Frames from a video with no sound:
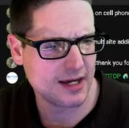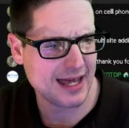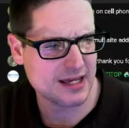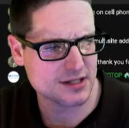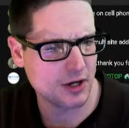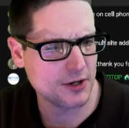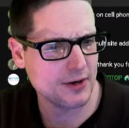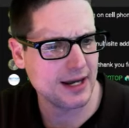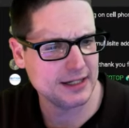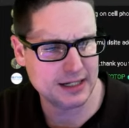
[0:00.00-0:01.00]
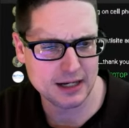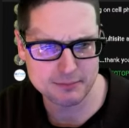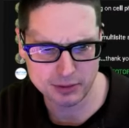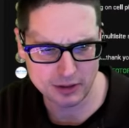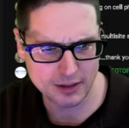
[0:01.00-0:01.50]
has 199
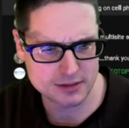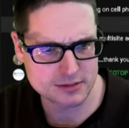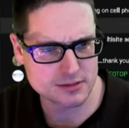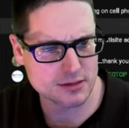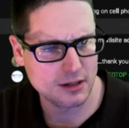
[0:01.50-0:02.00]
plugins.